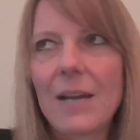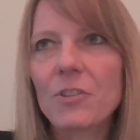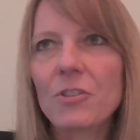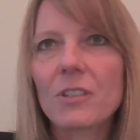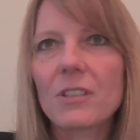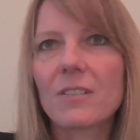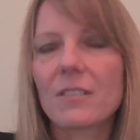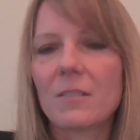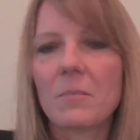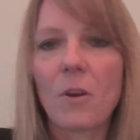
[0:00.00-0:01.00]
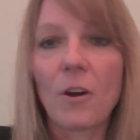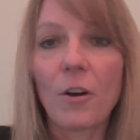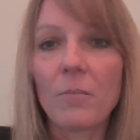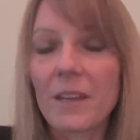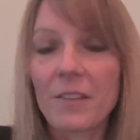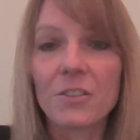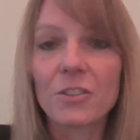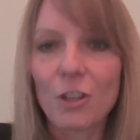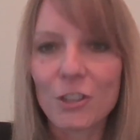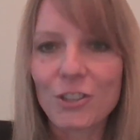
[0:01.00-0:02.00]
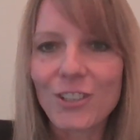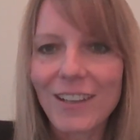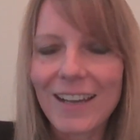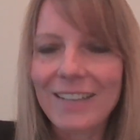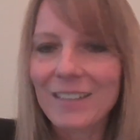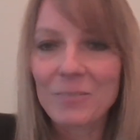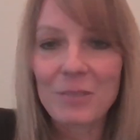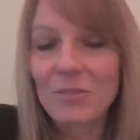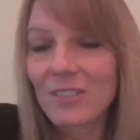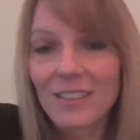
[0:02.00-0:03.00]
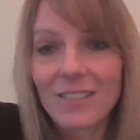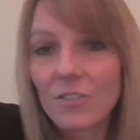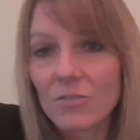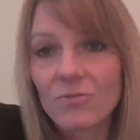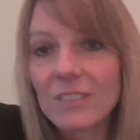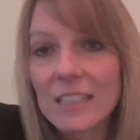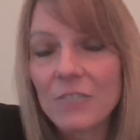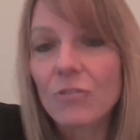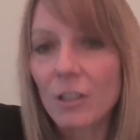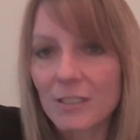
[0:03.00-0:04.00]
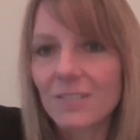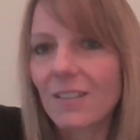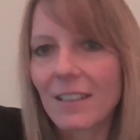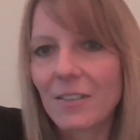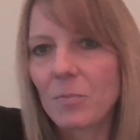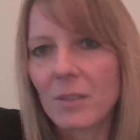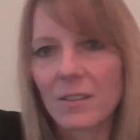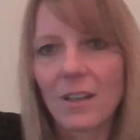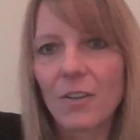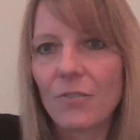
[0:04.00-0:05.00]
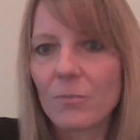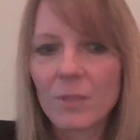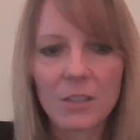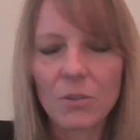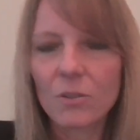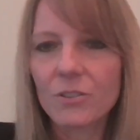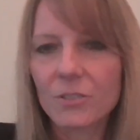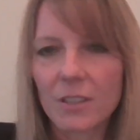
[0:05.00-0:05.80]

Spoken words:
I'm not sure it's a methodology. I sometimes feel it's not really rocket science, but for me, it all